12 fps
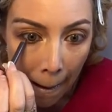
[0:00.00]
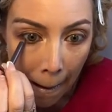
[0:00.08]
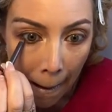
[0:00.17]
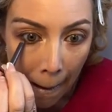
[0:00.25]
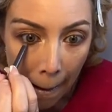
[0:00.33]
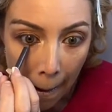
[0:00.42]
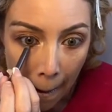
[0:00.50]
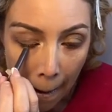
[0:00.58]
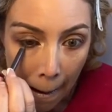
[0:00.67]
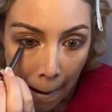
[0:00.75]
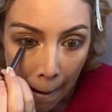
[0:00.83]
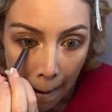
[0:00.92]
underneath
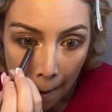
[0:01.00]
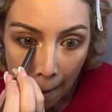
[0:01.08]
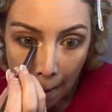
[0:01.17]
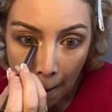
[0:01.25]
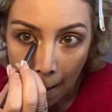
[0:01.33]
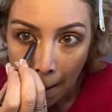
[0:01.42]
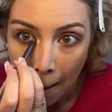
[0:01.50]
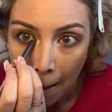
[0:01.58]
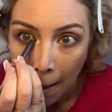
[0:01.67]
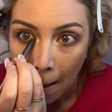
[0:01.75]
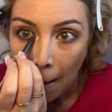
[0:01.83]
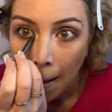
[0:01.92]
my eye.
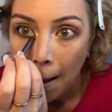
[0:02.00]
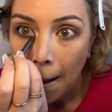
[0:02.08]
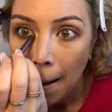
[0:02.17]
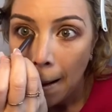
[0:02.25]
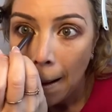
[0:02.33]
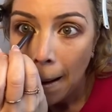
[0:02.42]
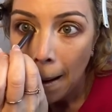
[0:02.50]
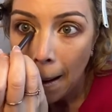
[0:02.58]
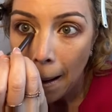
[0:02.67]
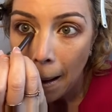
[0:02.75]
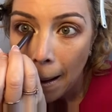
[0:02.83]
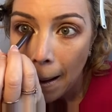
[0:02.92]
Run it
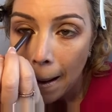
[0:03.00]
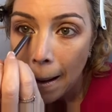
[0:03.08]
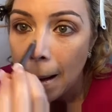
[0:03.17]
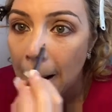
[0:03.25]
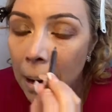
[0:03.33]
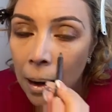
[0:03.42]
through,